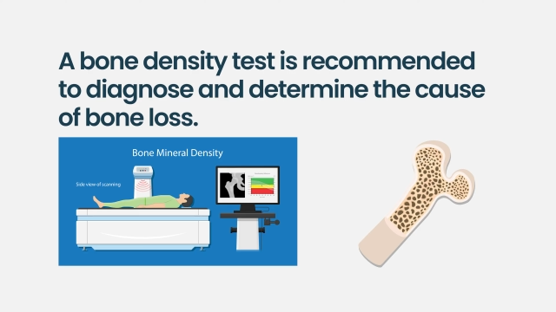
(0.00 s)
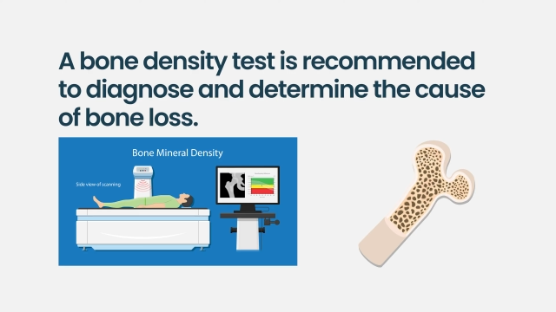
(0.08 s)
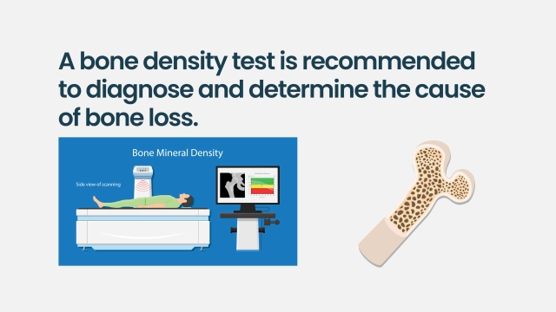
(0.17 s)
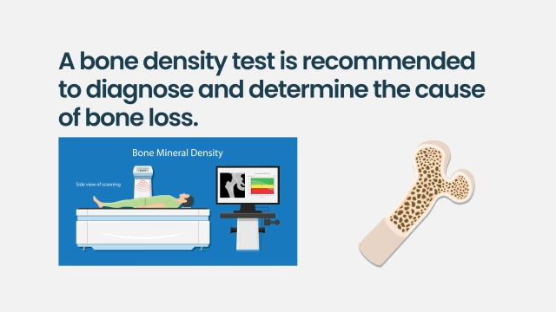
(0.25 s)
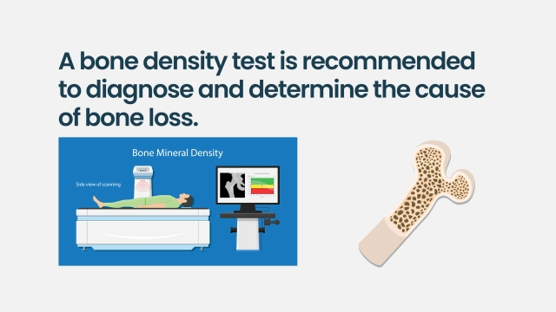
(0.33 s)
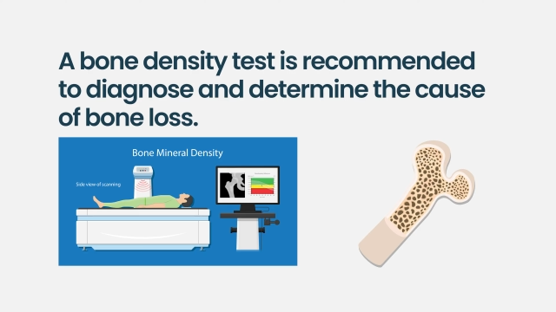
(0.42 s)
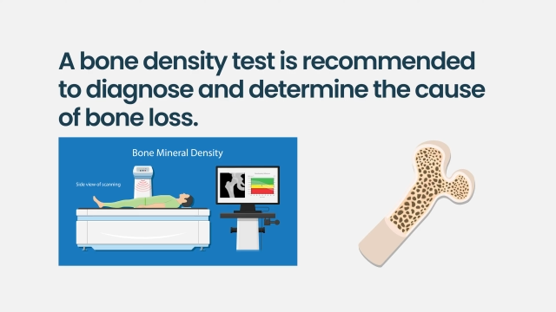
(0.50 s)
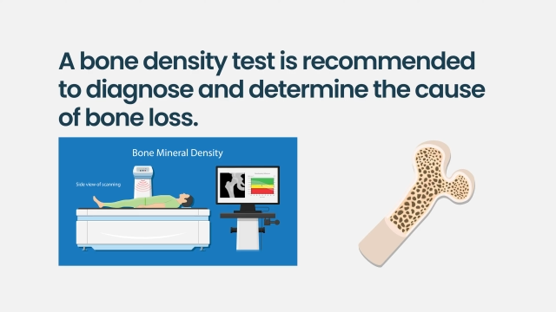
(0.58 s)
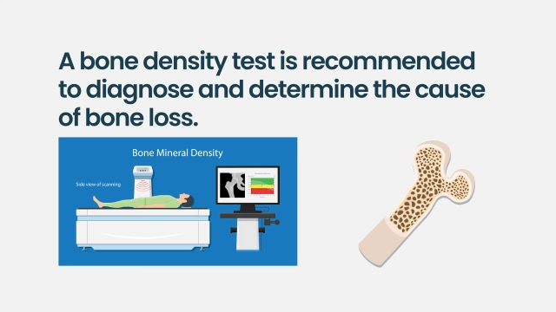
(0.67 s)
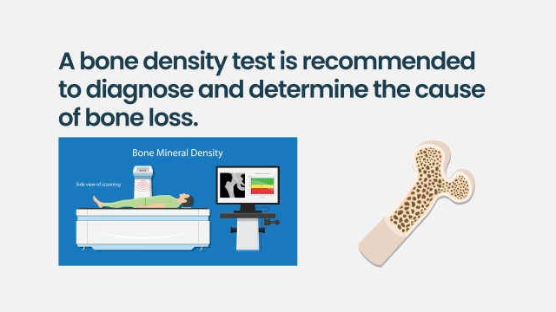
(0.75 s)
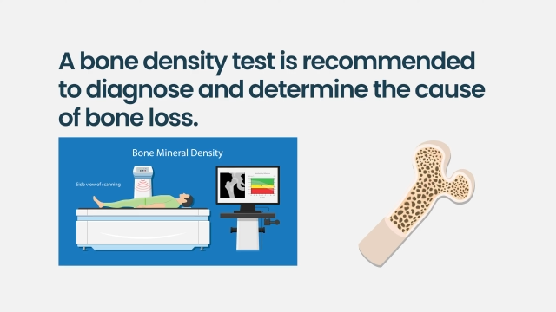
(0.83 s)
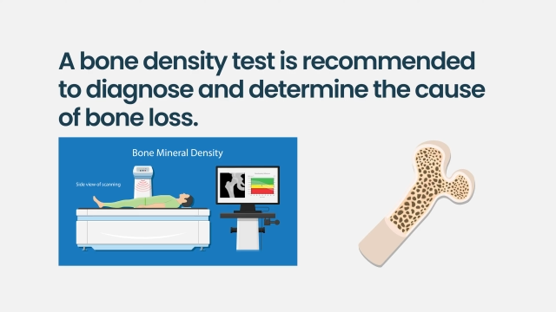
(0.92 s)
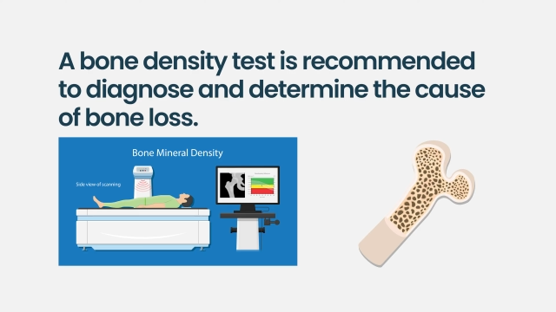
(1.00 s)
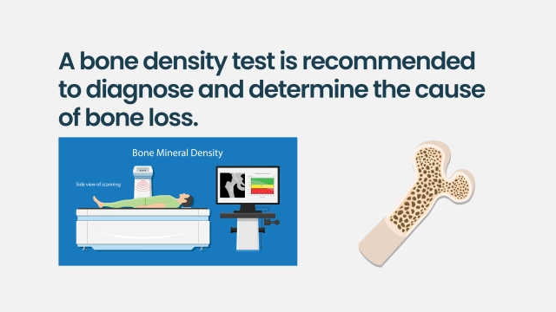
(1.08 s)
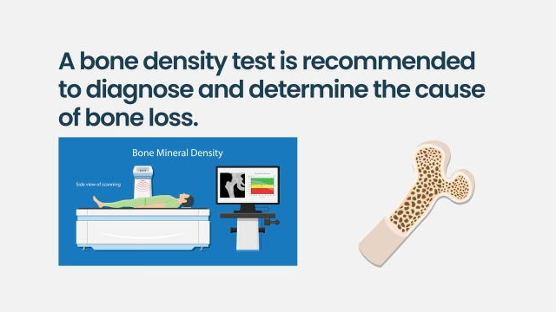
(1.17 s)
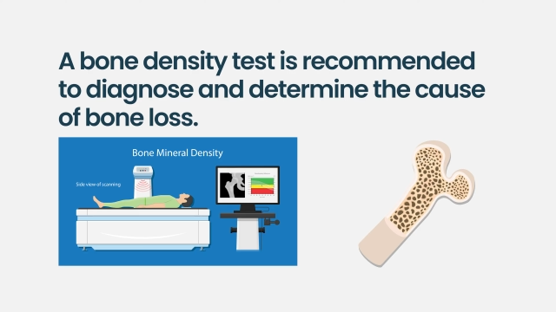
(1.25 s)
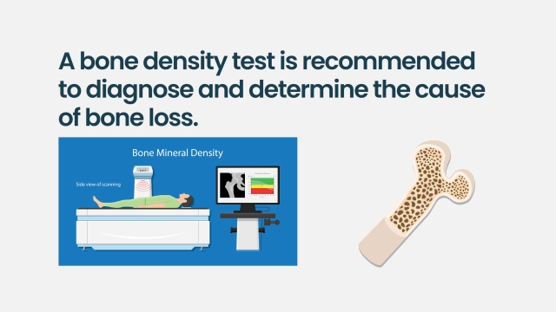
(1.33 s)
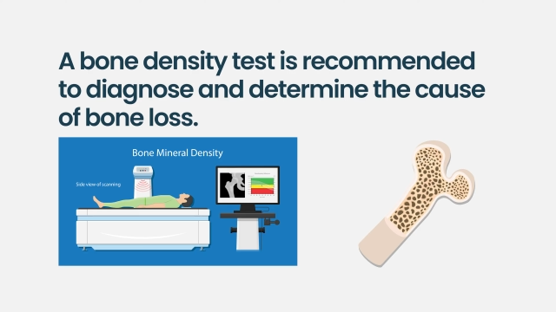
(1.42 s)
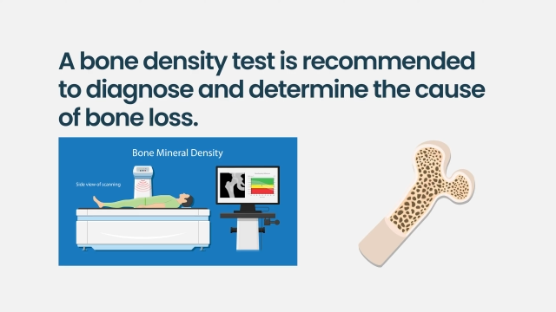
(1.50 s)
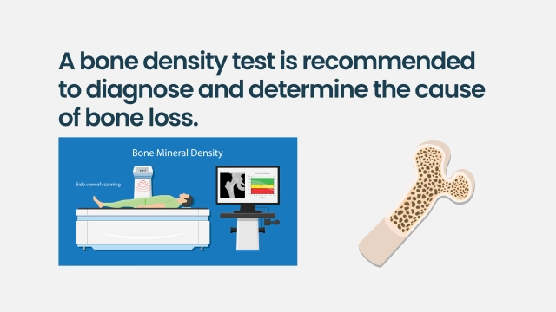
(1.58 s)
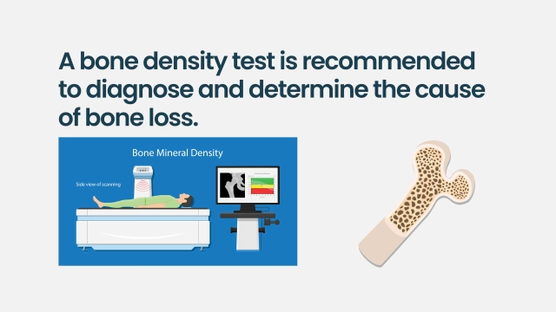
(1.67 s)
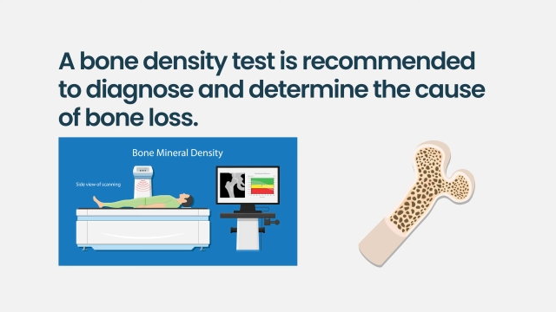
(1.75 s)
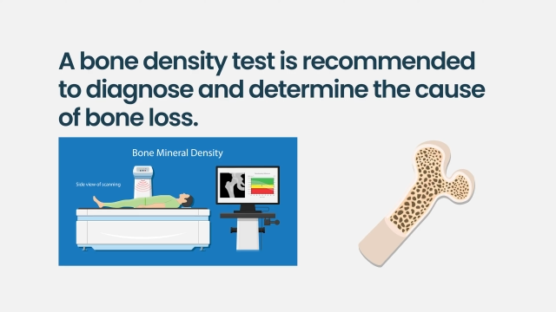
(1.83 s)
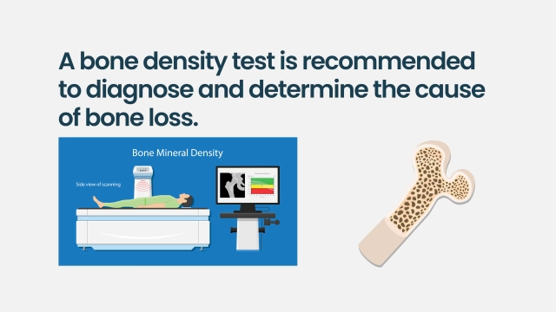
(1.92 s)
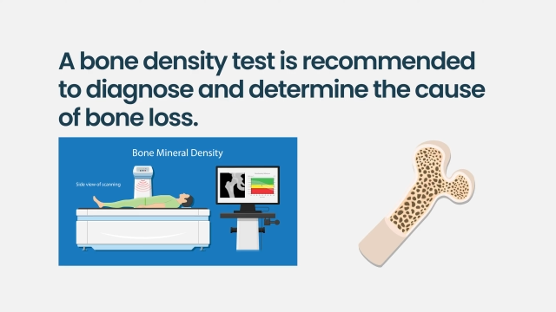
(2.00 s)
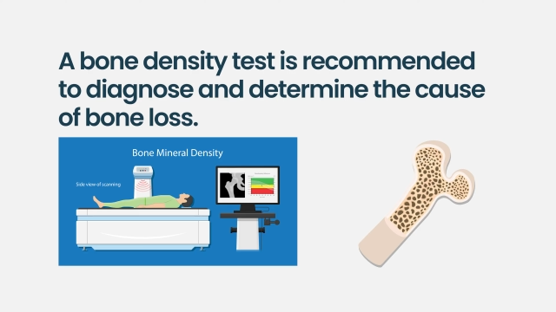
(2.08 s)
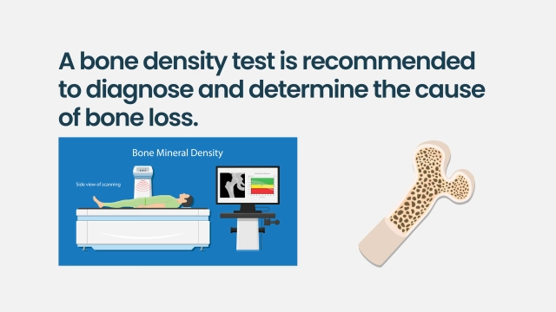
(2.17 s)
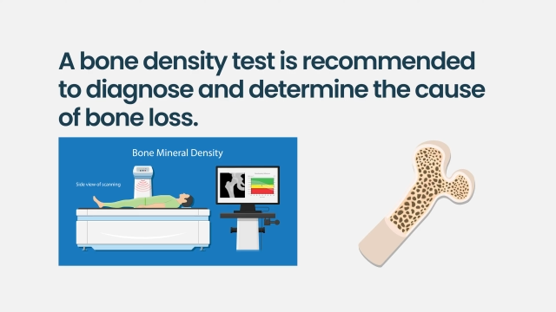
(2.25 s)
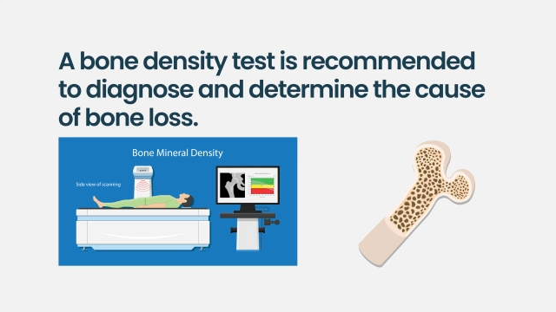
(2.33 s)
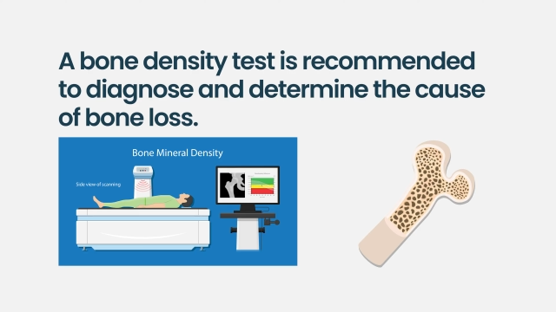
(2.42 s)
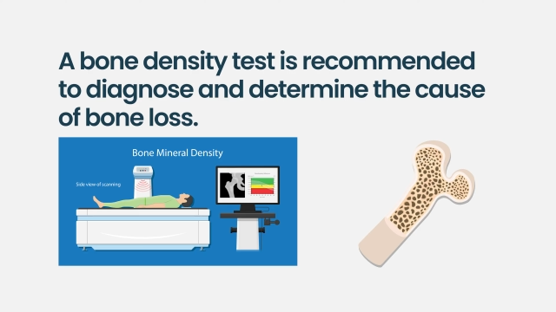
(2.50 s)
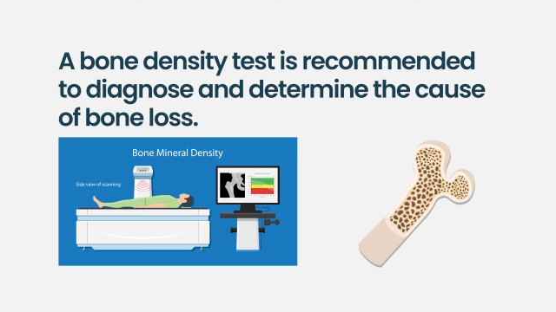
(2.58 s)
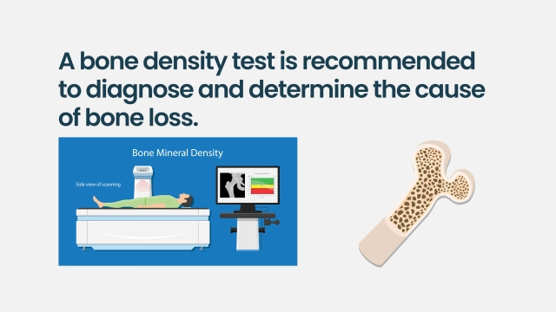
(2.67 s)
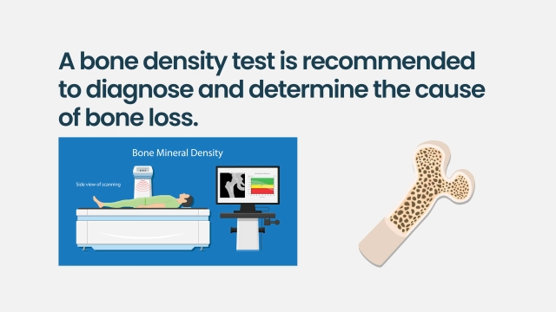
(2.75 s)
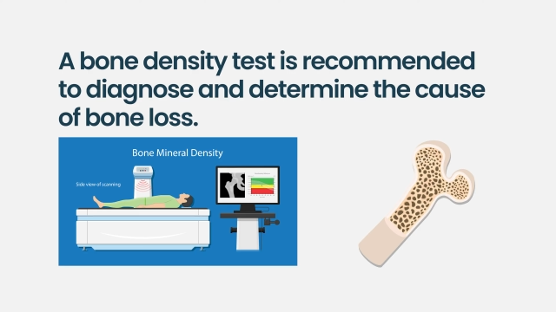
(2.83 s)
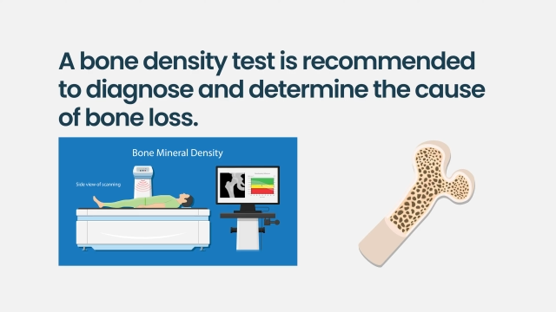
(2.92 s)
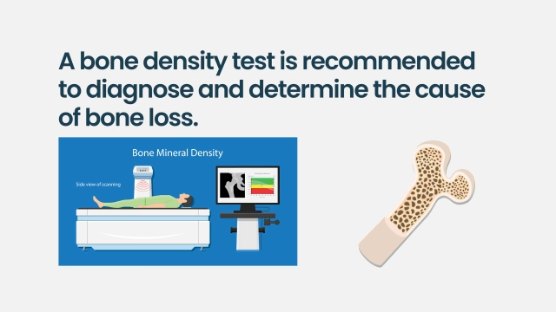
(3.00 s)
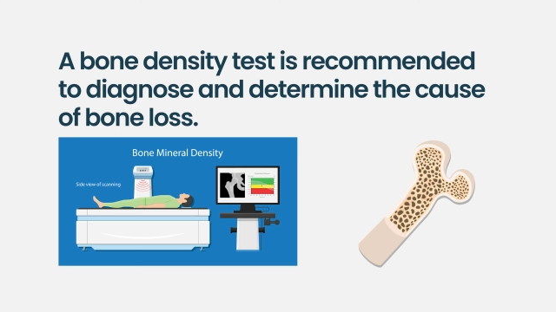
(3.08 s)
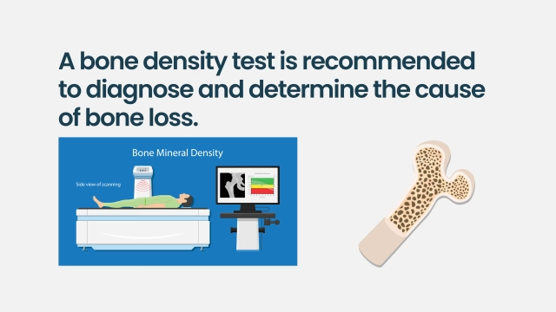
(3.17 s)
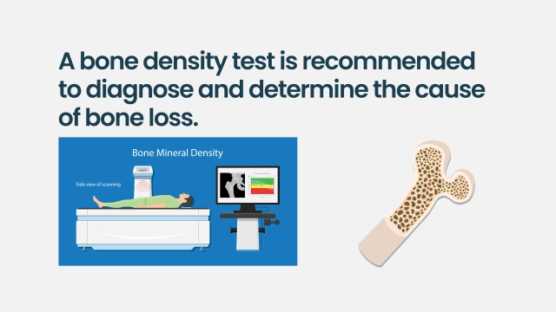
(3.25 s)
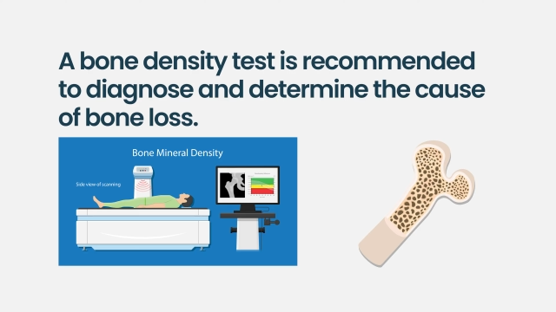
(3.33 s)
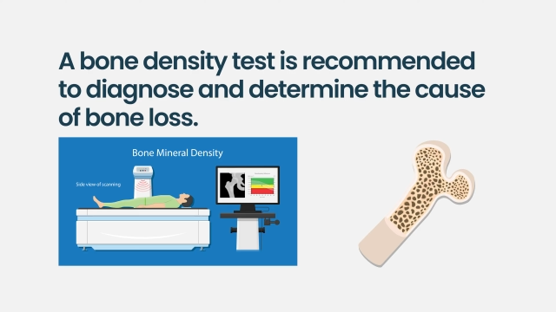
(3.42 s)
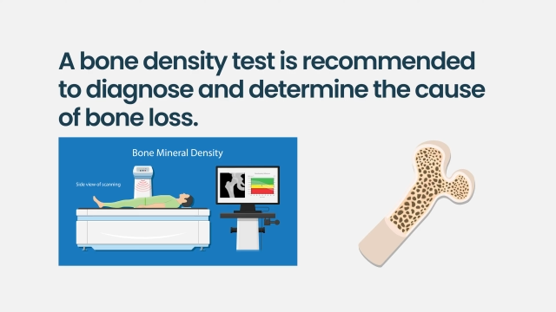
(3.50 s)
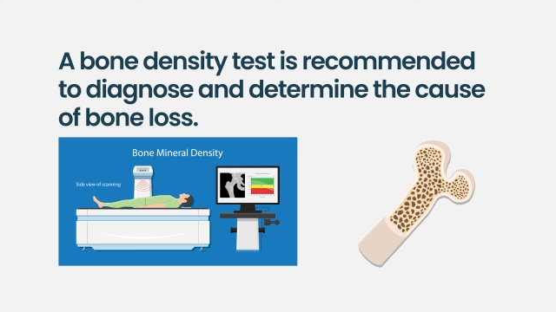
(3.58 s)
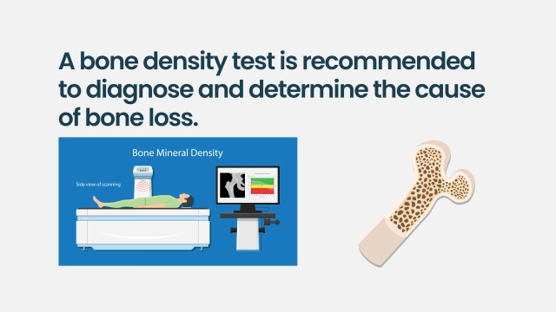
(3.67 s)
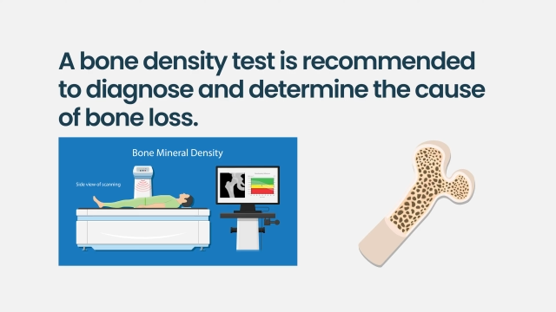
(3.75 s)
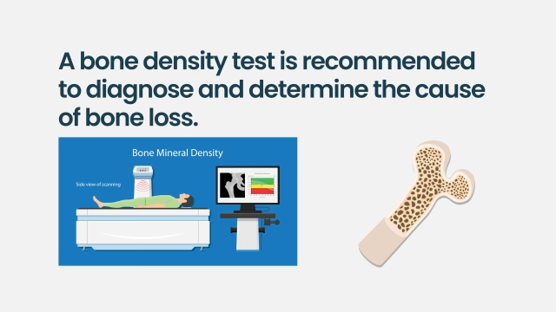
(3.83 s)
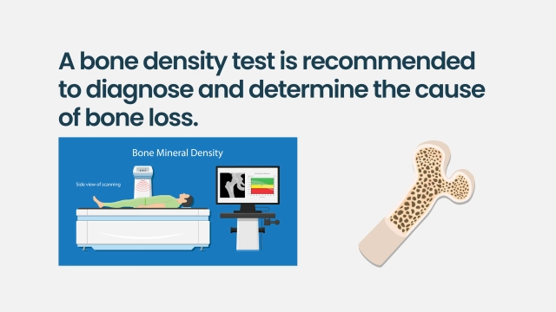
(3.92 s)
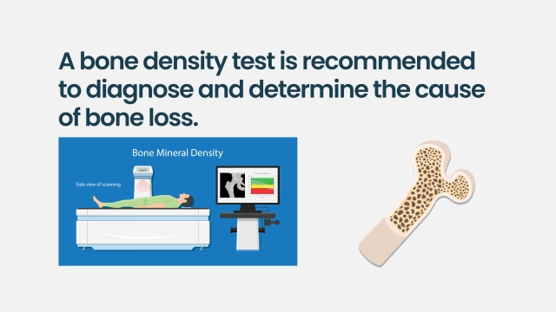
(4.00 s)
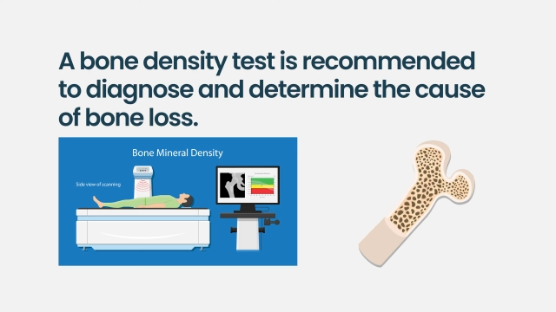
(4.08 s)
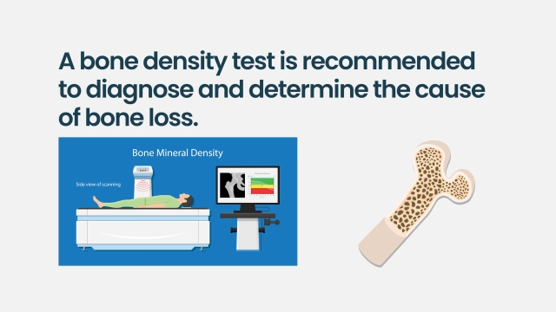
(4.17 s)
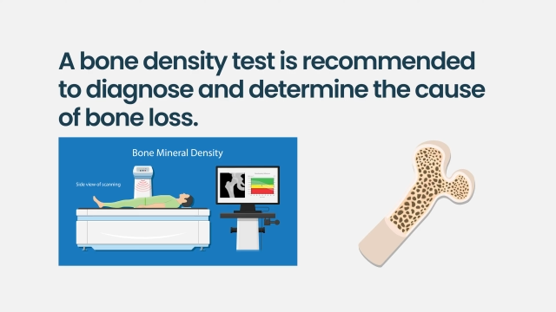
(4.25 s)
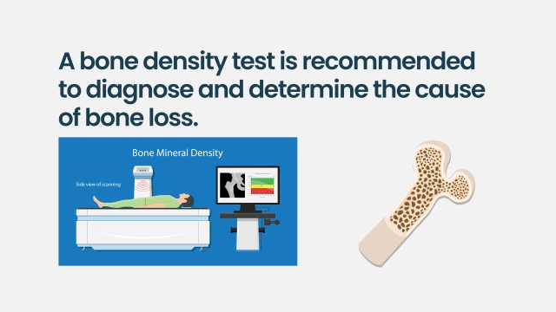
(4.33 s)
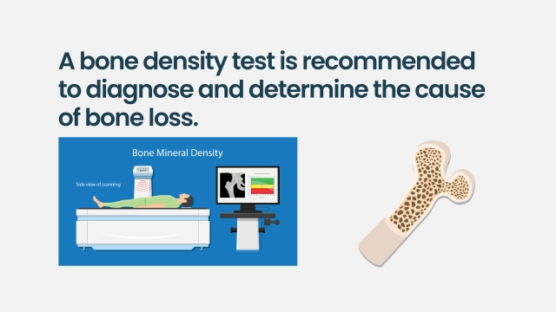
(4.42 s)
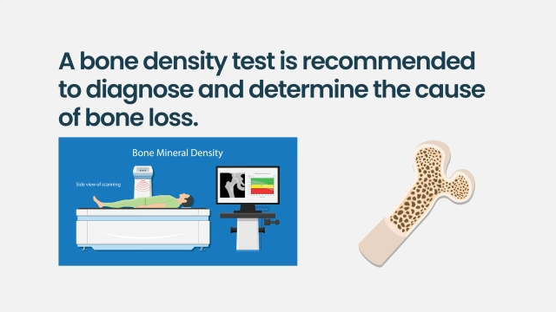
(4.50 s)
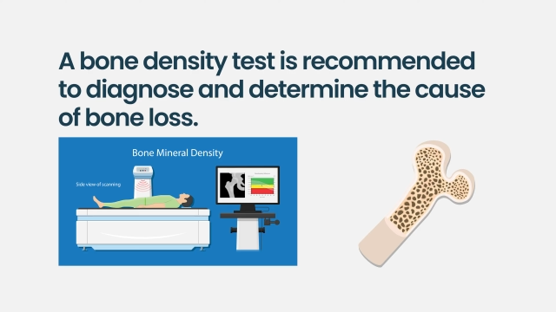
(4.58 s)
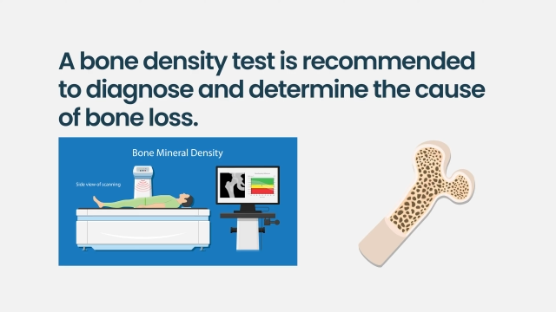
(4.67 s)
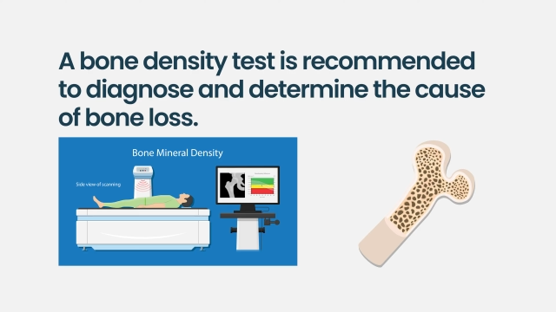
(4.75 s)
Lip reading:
No face is visible, so there are no lips to read.